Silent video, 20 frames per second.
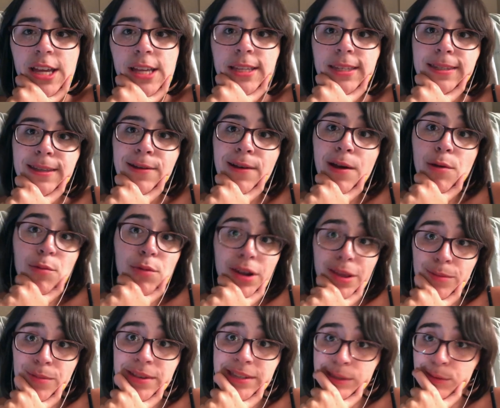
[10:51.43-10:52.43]
So I
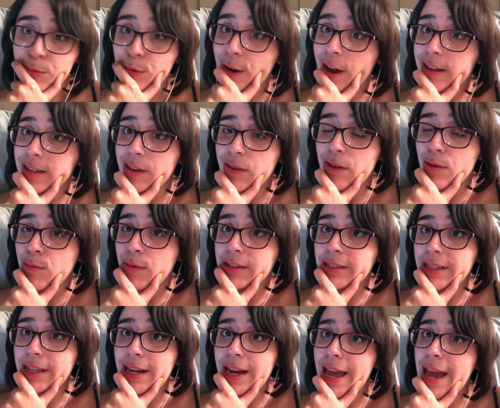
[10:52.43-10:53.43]
wouldn't be surprised if he
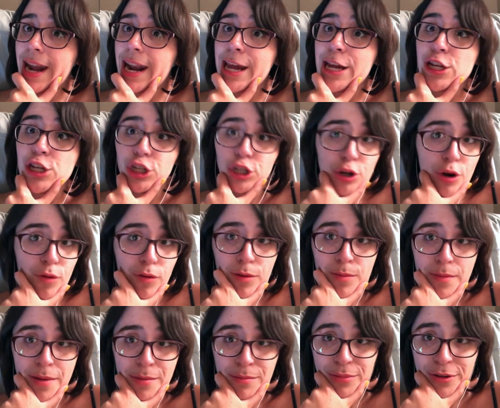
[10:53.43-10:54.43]
was in it, and I don't
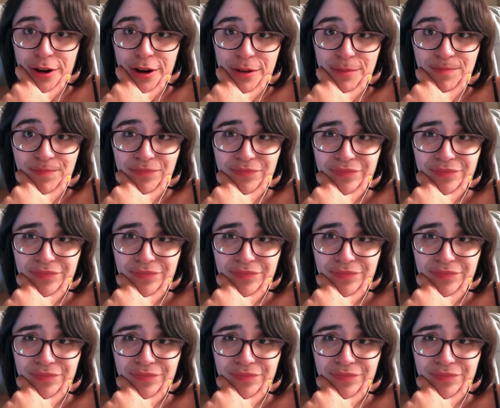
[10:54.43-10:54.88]
remember.